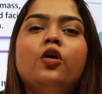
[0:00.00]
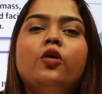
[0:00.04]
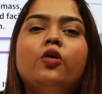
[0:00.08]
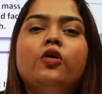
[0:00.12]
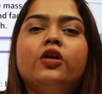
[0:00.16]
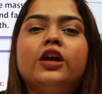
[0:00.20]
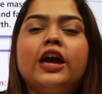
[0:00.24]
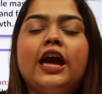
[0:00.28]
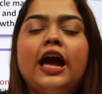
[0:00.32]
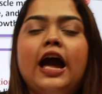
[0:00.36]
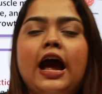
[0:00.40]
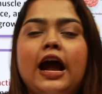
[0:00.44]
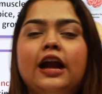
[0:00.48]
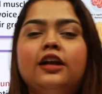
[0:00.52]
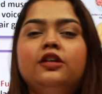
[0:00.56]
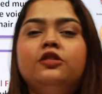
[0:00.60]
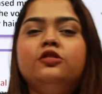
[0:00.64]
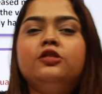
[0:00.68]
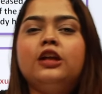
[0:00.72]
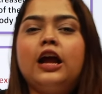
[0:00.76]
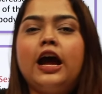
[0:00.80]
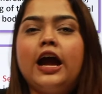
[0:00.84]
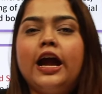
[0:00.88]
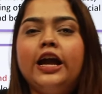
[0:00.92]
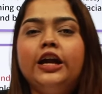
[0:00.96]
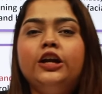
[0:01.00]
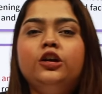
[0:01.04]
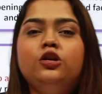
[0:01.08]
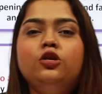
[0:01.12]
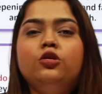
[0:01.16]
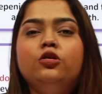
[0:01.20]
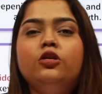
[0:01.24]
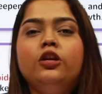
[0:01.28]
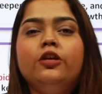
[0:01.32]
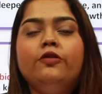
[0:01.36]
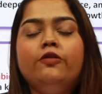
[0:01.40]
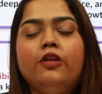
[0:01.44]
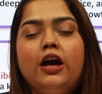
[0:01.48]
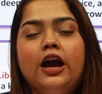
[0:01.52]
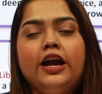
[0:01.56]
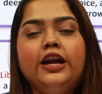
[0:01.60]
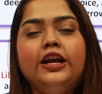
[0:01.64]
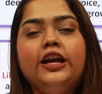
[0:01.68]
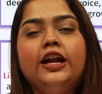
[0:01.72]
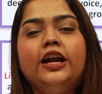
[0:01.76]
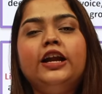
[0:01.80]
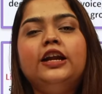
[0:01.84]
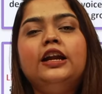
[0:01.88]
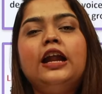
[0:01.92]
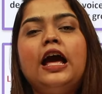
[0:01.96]
Okay, and try to
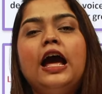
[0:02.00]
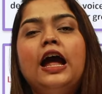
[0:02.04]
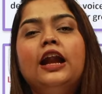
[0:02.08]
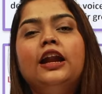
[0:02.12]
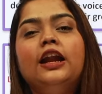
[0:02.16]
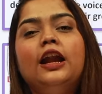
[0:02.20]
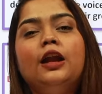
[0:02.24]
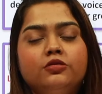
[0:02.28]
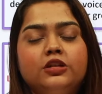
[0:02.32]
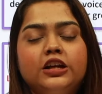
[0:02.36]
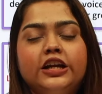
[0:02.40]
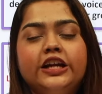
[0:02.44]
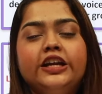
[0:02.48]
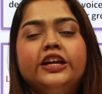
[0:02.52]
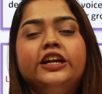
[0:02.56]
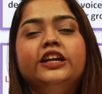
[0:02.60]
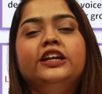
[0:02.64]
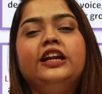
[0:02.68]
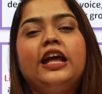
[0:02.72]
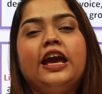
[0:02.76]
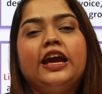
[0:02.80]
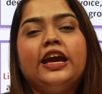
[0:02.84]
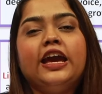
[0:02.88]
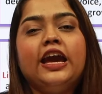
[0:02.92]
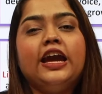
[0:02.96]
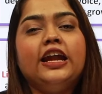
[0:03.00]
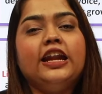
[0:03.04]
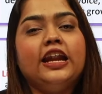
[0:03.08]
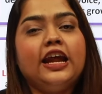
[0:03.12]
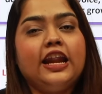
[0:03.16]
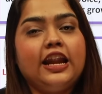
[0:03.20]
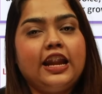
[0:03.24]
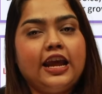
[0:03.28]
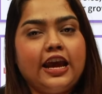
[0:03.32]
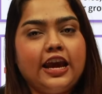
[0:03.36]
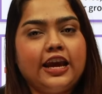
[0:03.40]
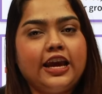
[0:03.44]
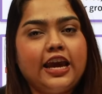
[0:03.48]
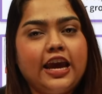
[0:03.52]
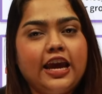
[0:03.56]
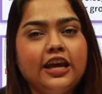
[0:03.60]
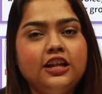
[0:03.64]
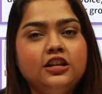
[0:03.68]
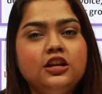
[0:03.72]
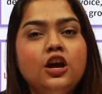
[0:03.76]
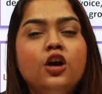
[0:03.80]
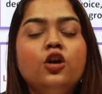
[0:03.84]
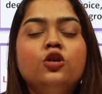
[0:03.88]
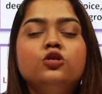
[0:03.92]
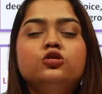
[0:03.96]
rewind it and read it again and again
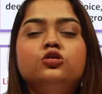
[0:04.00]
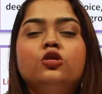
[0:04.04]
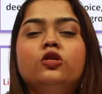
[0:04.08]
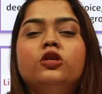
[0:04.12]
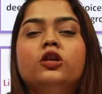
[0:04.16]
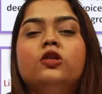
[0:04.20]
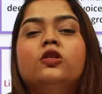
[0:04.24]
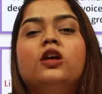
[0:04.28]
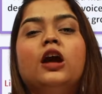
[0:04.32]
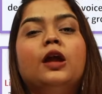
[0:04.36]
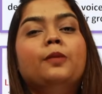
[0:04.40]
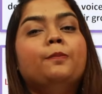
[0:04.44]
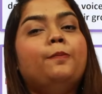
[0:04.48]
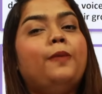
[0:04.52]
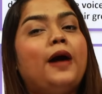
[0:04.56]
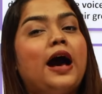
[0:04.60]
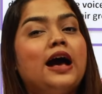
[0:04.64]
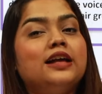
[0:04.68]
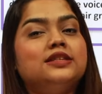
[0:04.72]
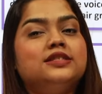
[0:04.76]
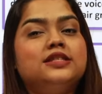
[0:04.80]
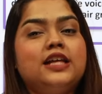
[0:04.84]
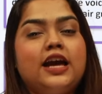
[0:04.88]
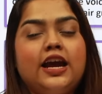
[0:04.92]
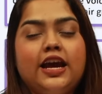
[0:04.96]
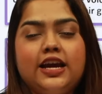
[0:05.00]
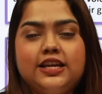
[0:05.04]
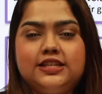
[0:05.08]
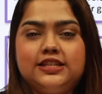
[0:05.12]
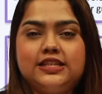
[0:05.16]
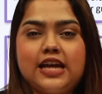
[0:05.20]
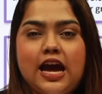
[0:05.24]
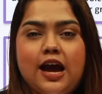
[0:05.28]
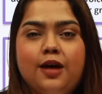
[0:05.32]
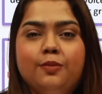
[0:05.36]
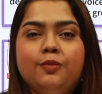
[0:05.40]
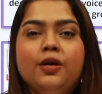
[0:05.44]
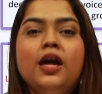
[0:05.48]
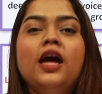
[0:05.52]
so you can pass the exam.